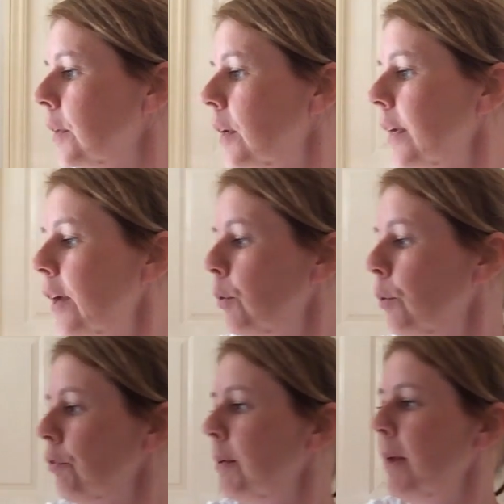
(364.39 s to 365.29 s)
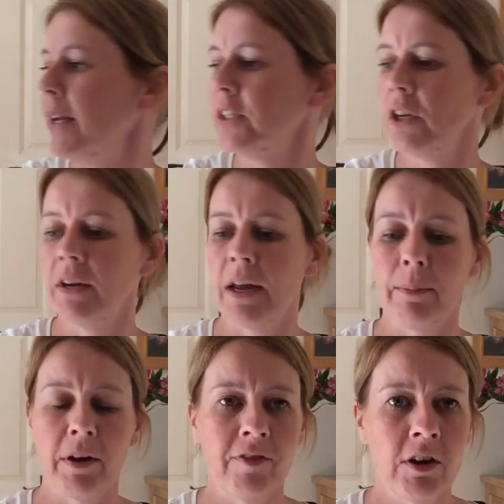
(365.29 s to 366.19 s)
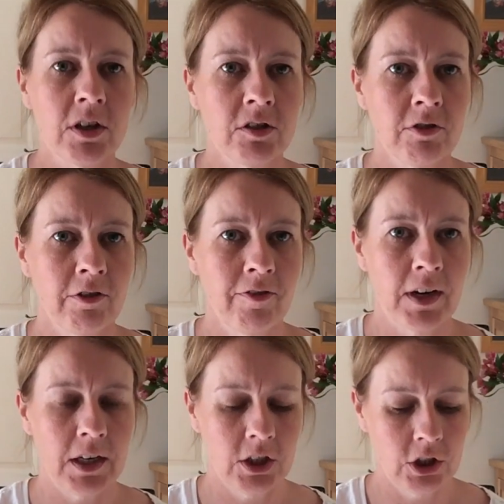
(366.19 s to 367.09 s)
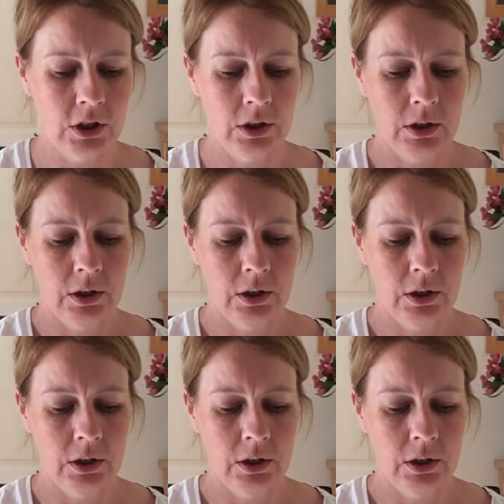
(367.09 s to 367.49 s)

I get all 3 made. So now my focus for a finish